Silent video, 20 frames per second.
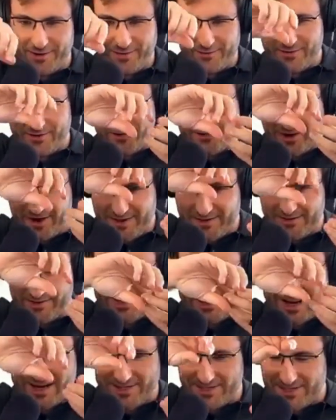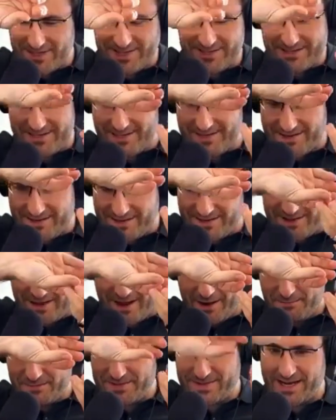or if you're trying to attach things in it
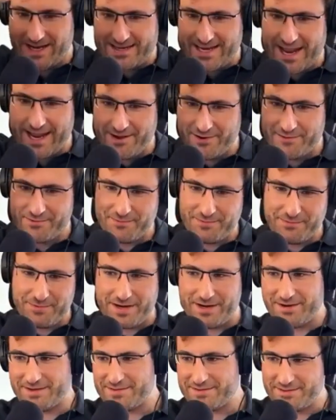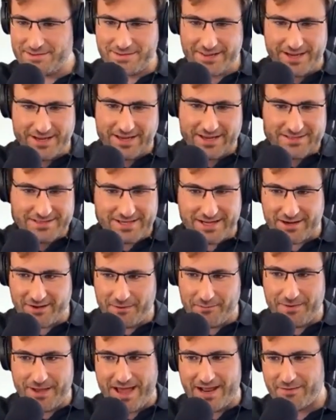upside down where like it's
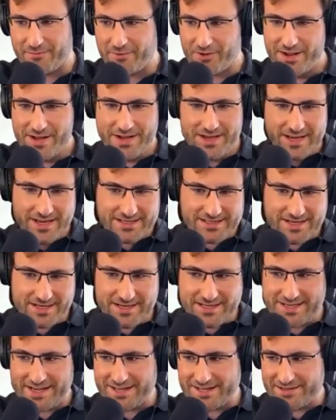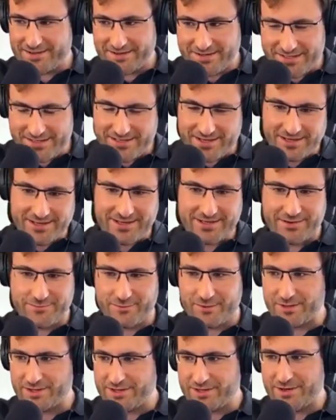incompatible, it's gonna tell you it's not gonna
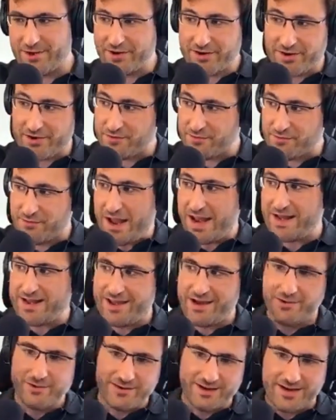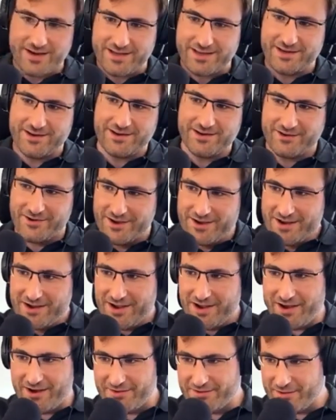work. You're not gonna find out like
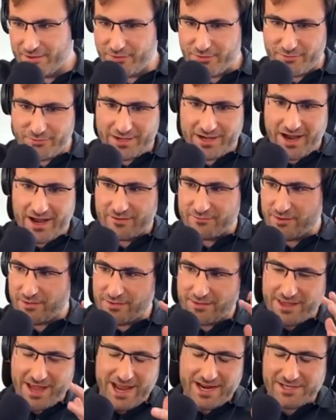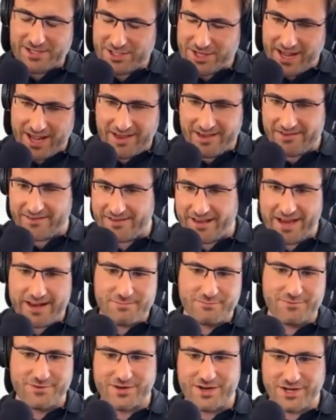on the 300th edge case
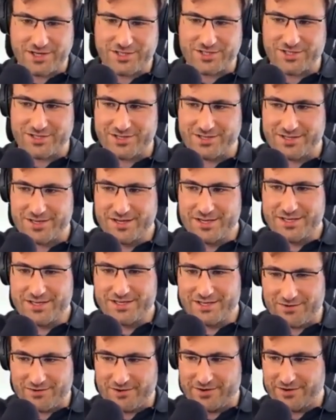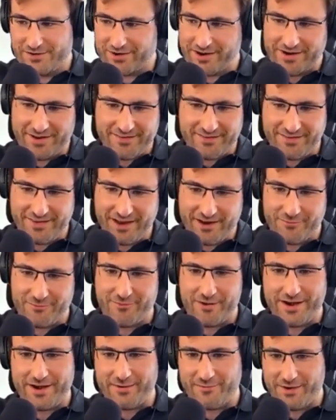in production. You're gonna see it
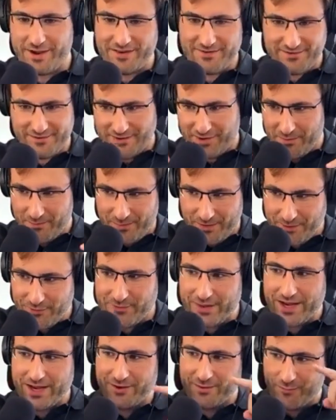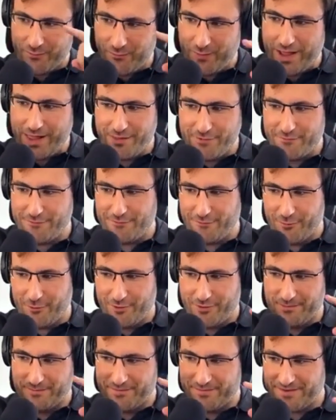right away. So you're building
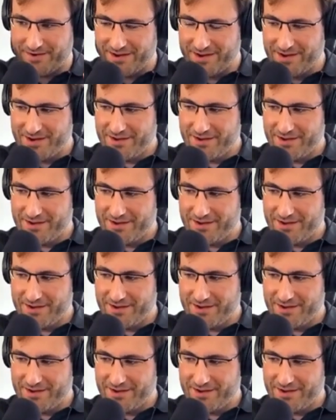well-formed